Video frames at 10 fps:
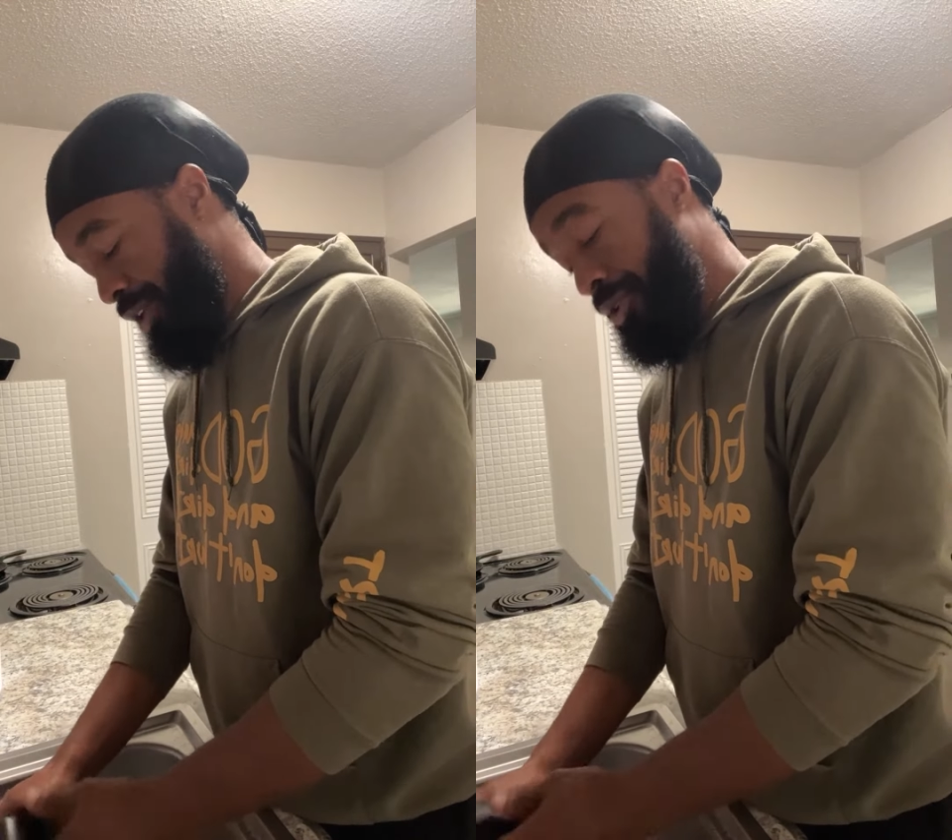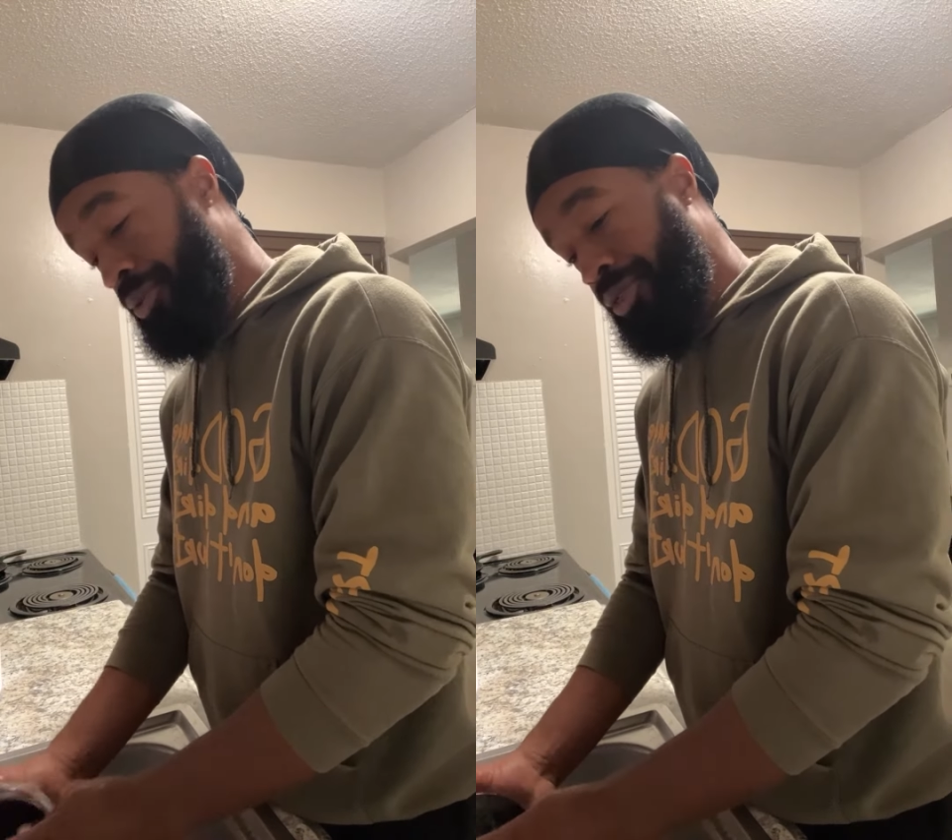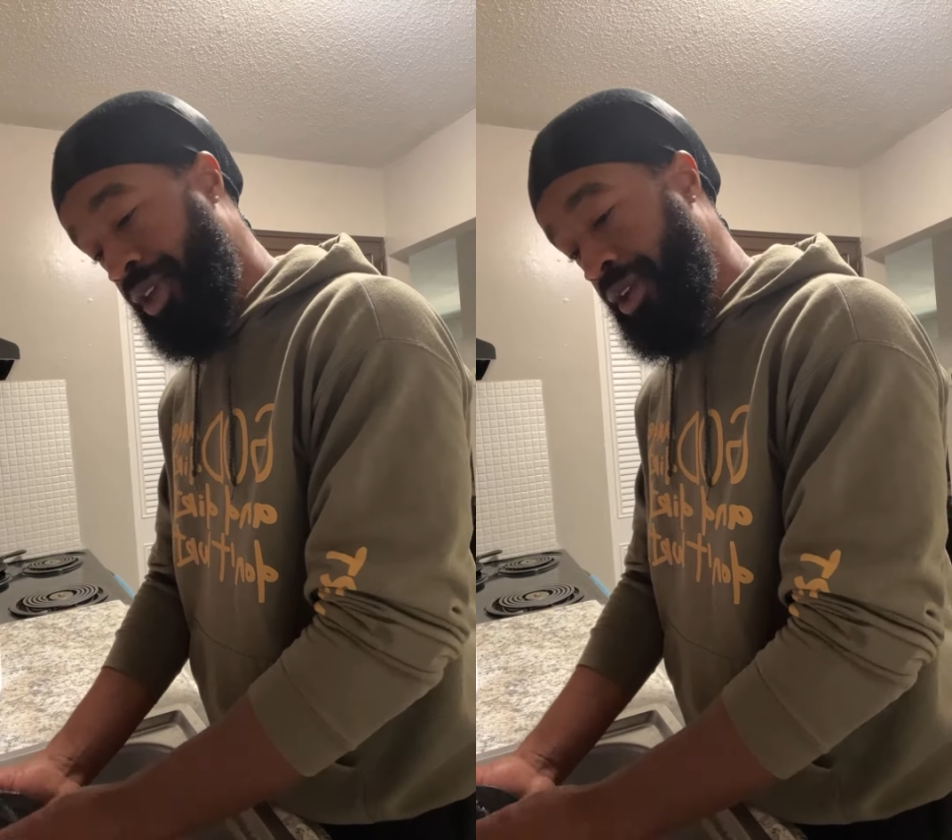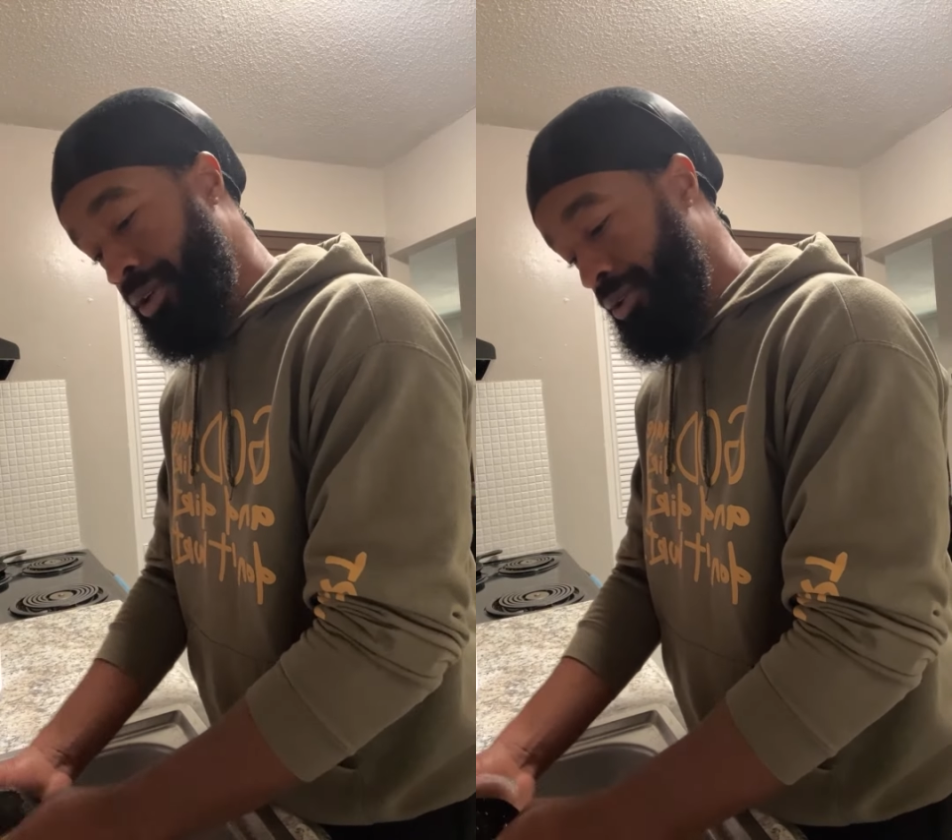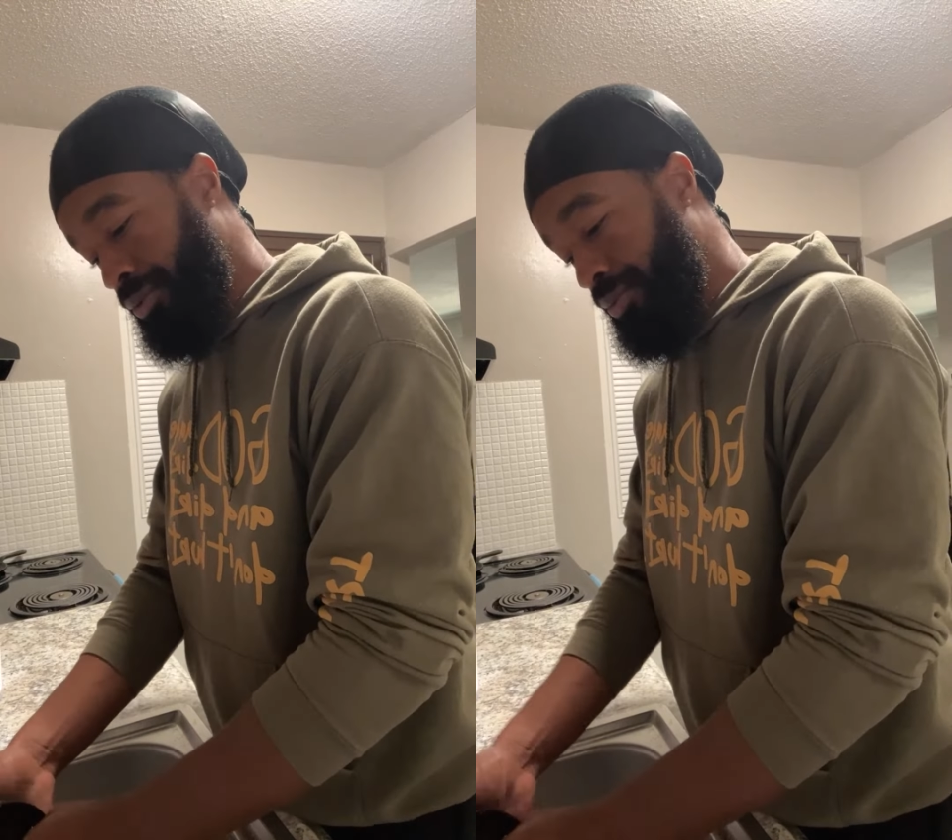do think
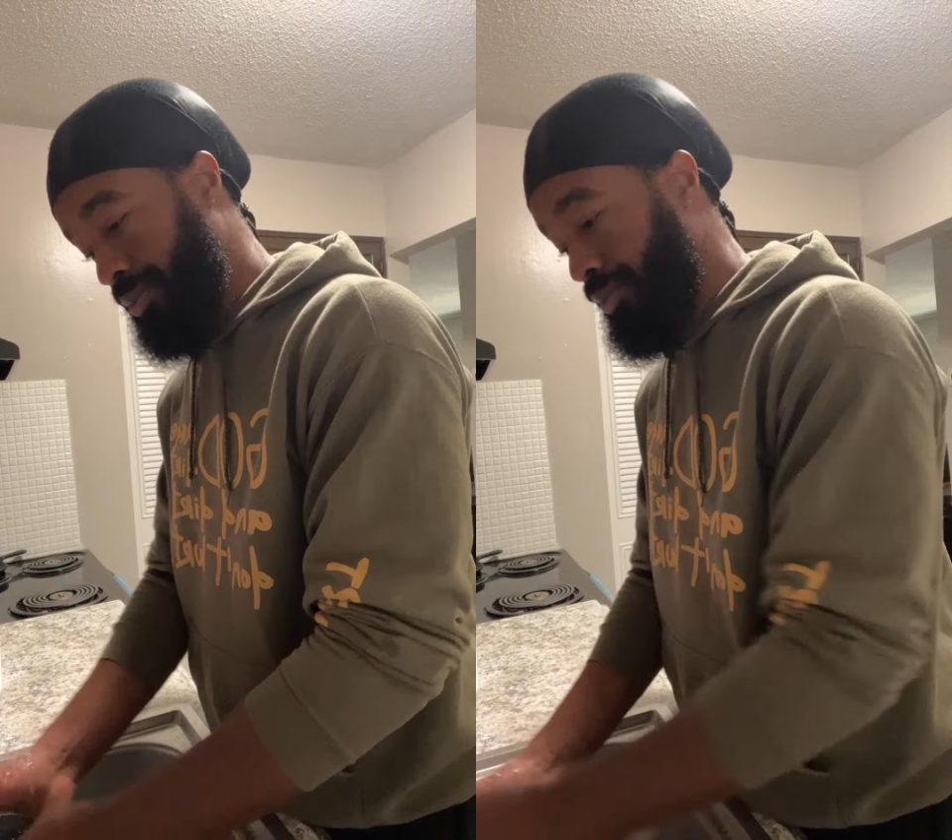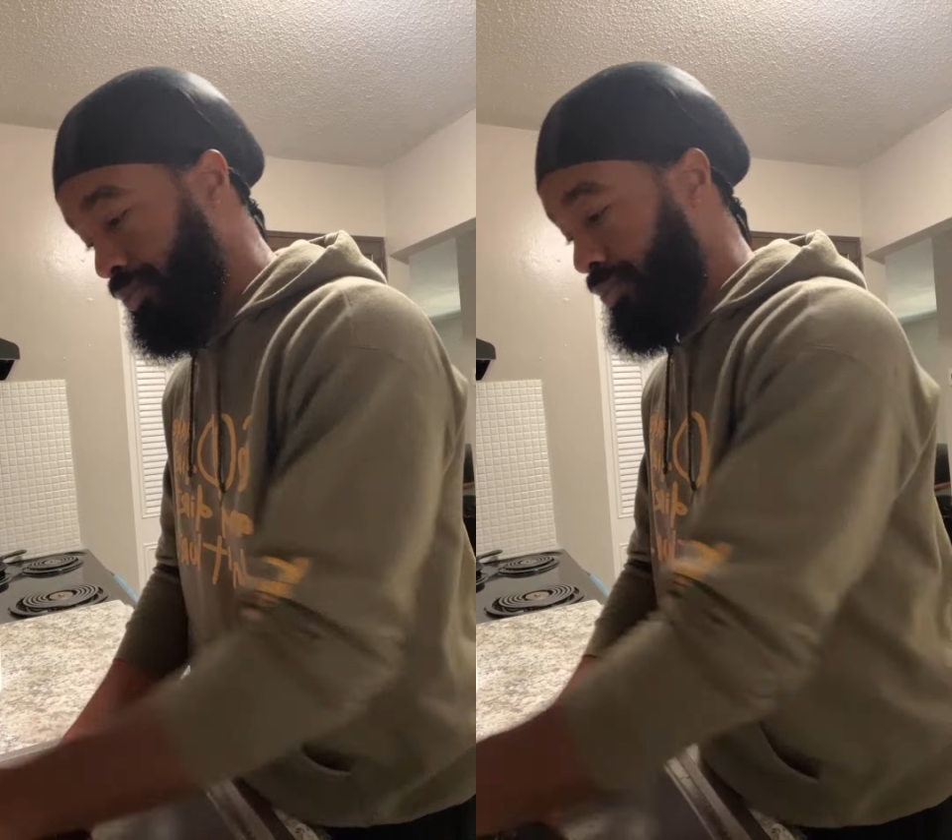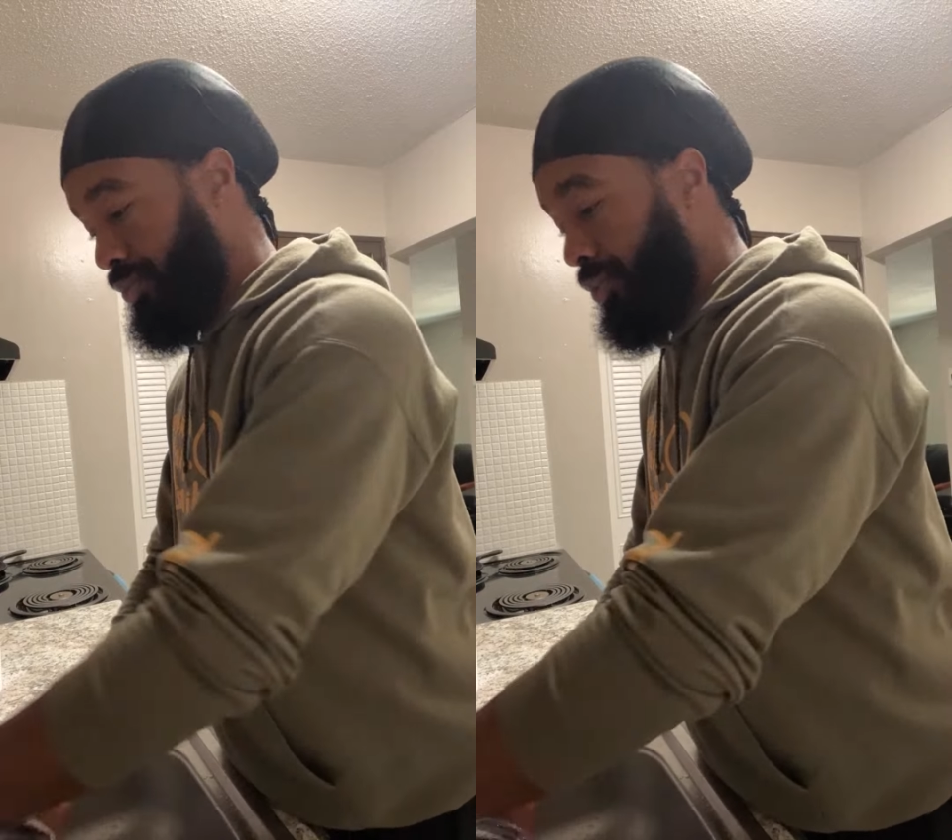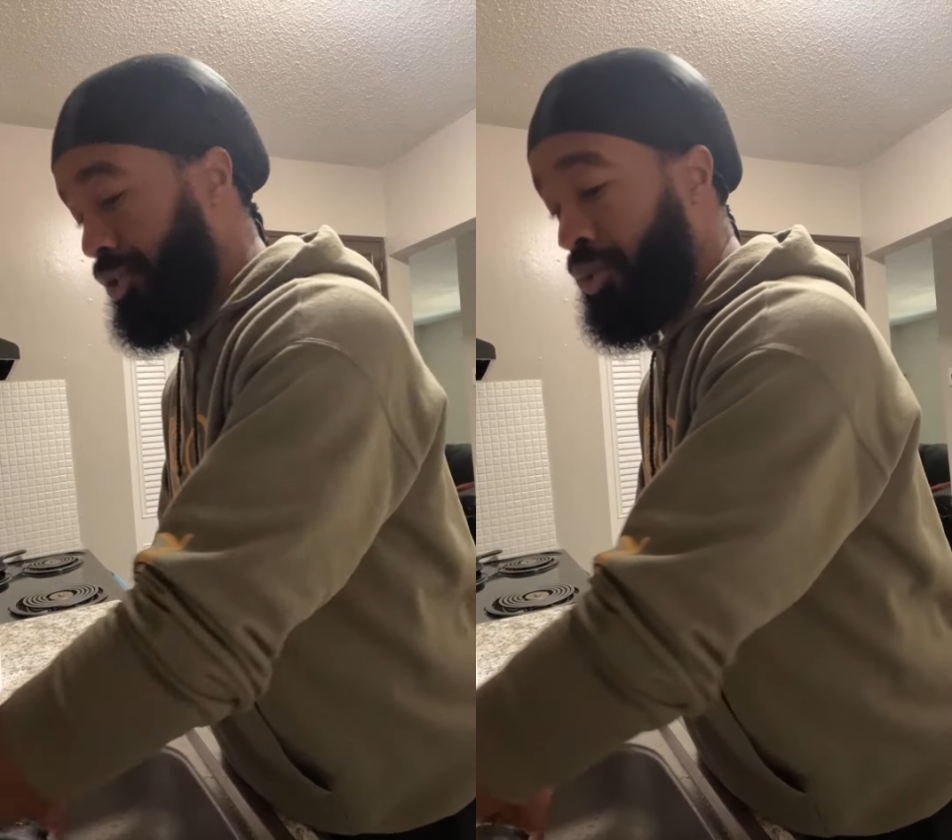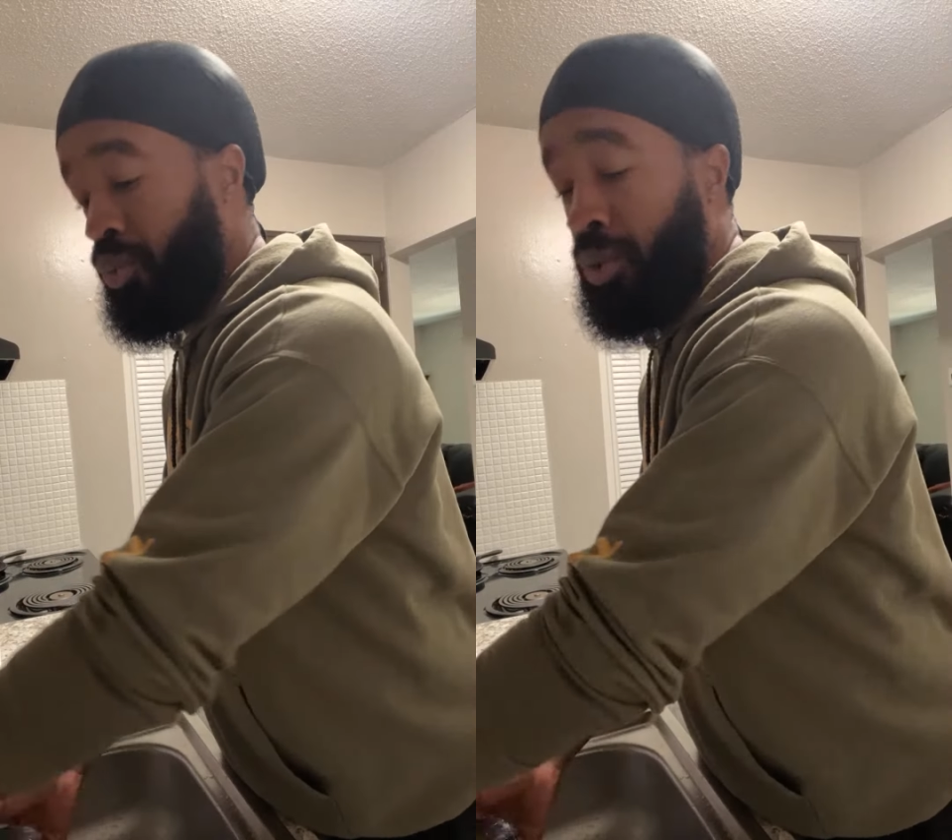
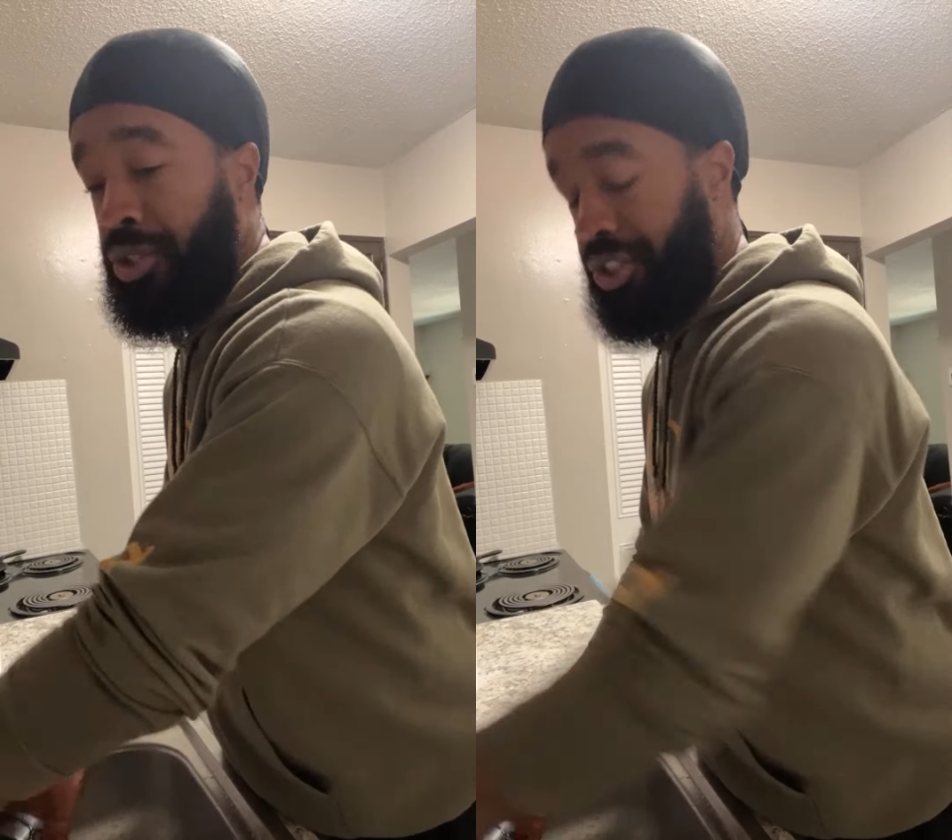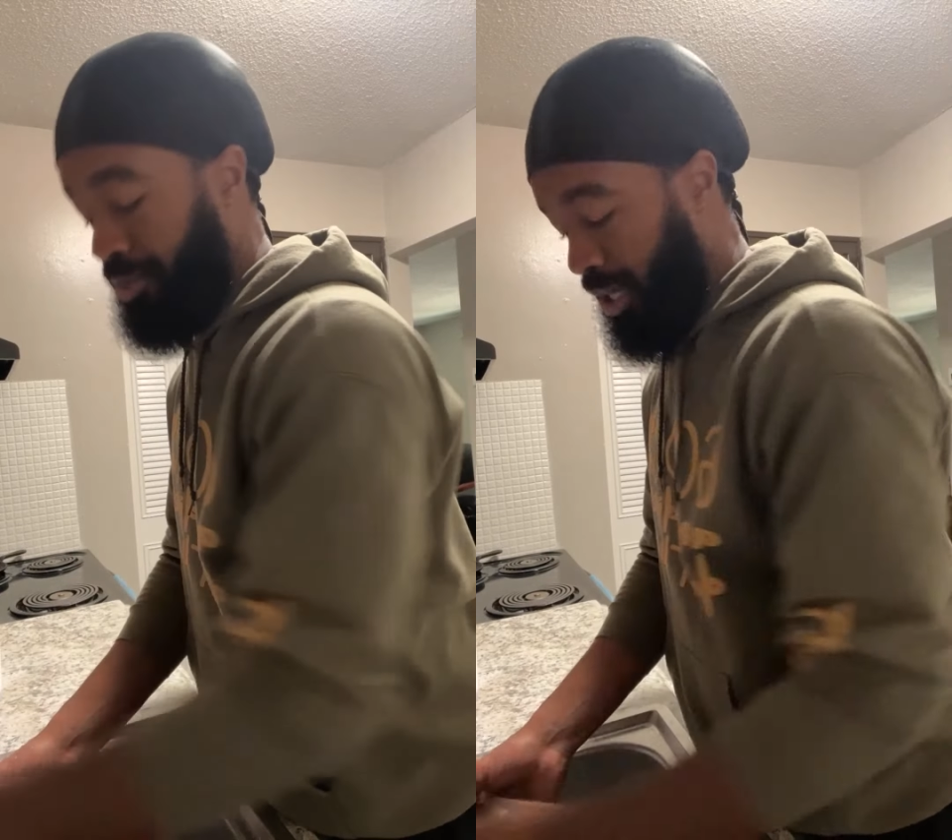you worship